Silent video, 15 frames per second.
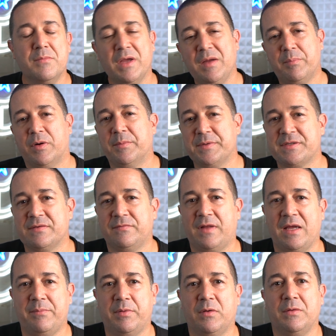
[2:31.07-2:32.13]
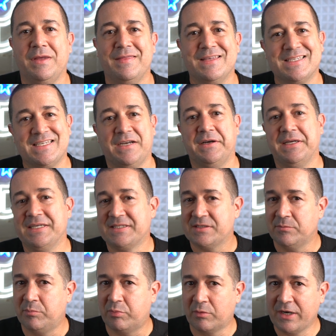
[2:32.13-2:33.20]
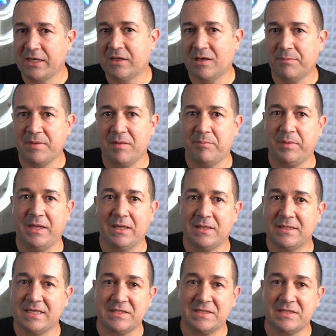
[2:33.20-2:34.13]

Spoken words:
main purpose of lipo in this area is to break up that band,